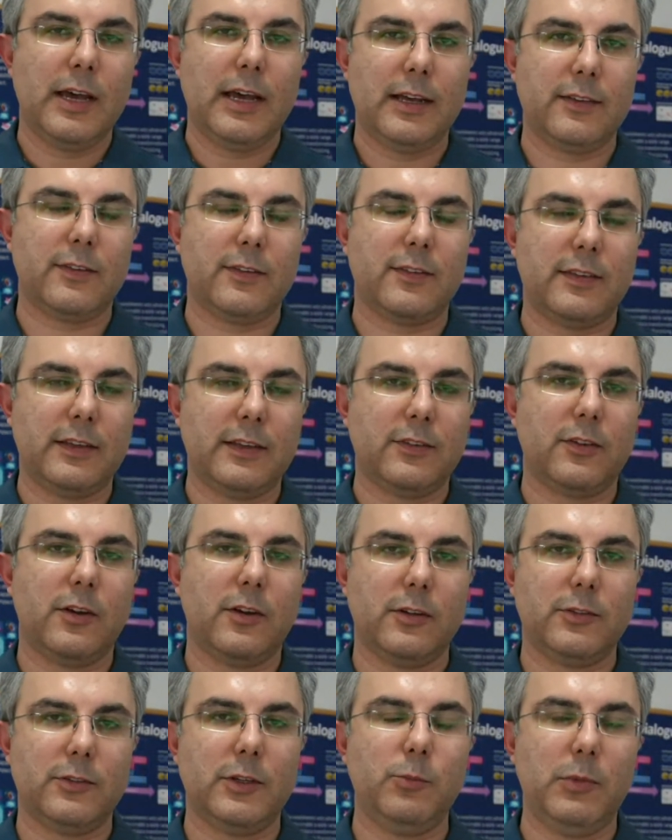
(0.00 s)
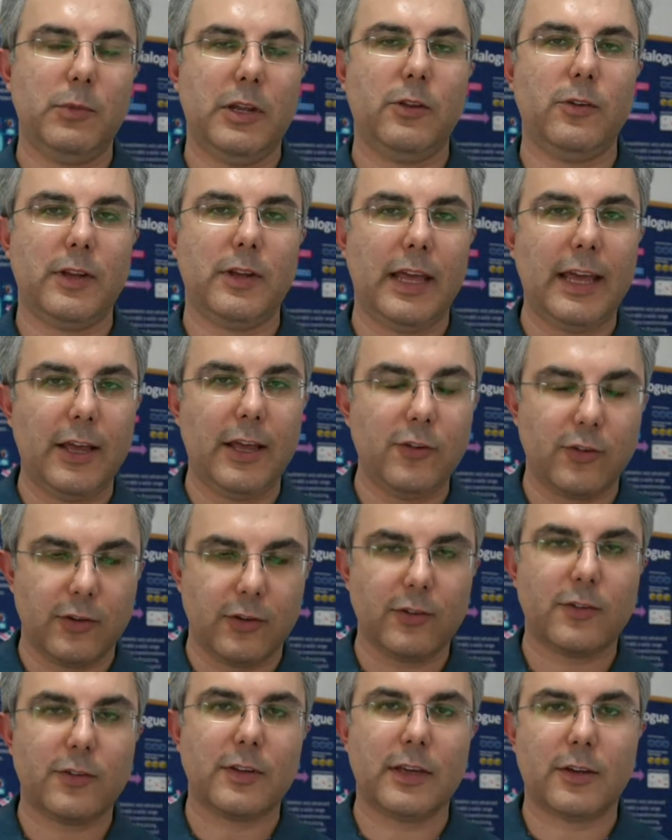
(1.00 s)
has 600 million
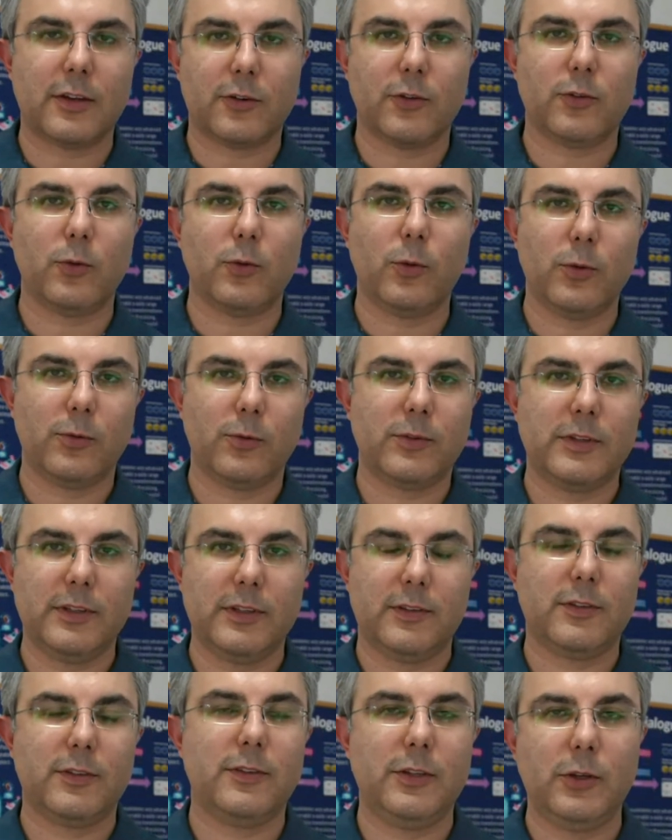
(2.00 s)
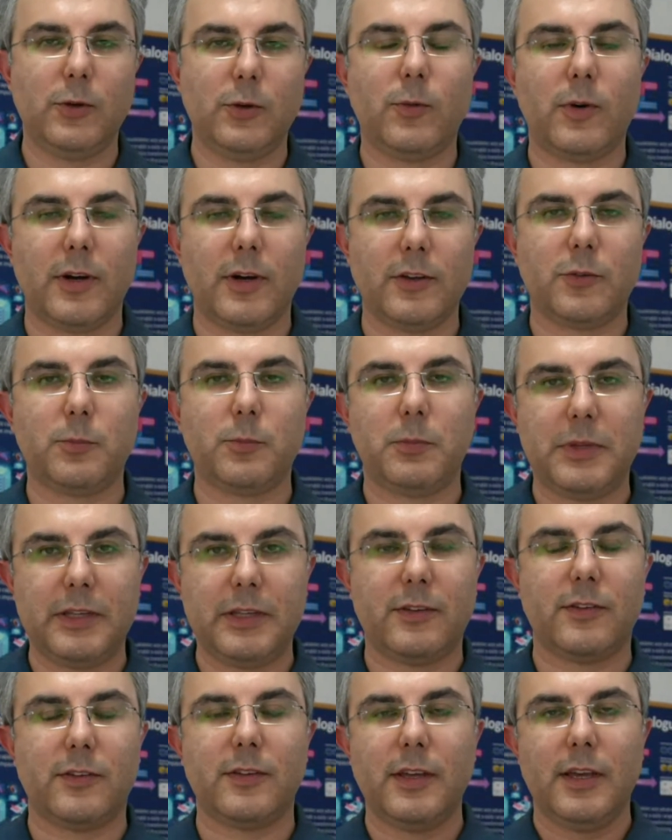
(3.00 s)
edges across all of these DOIs.
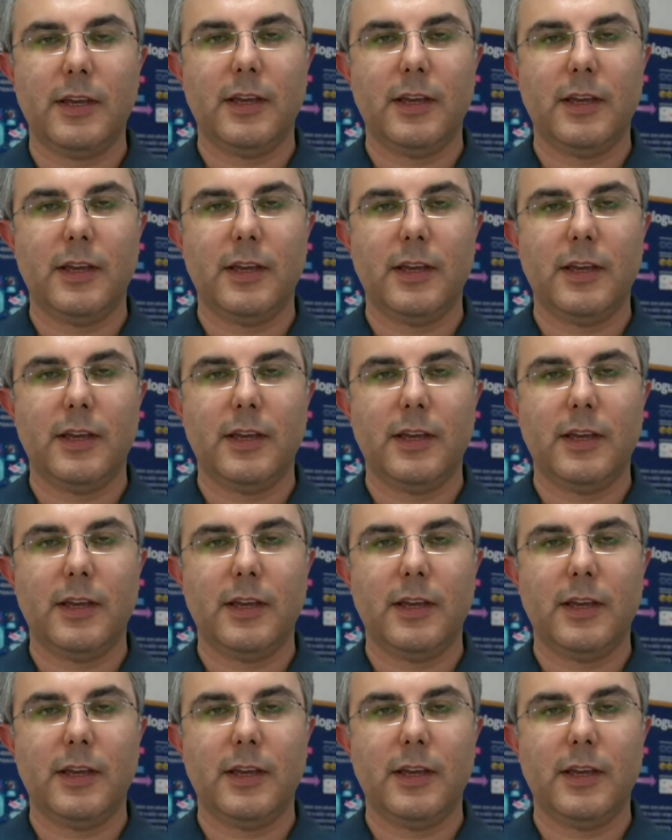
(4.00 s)
It's